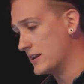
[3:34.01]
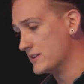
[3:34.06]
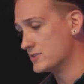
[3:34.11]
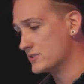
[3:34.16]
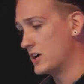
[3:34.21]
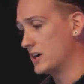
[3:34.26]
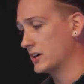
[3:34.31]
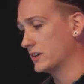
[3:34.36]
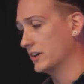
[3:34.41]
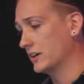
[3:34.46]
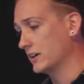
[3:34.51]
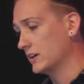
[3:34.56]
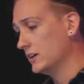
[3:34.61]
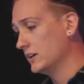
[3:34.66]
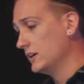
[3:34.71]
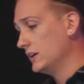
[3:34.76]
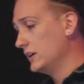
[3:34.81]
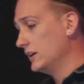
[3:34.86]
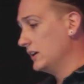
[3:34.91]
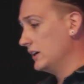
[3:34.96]

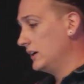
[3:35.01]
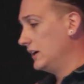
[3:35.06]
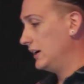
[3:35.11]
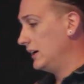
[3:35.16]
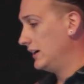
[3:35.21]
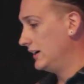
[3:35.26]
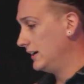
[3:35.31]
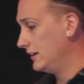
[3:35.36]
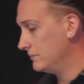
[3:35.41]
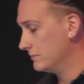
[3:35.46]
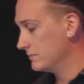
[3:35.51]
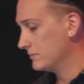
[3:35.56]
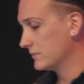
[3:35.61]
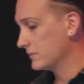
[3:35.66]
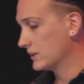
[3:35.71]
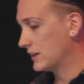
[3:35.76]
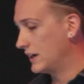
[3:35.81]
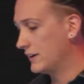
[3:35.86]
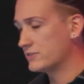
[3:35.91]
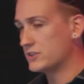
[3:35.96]

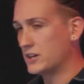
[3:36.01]
of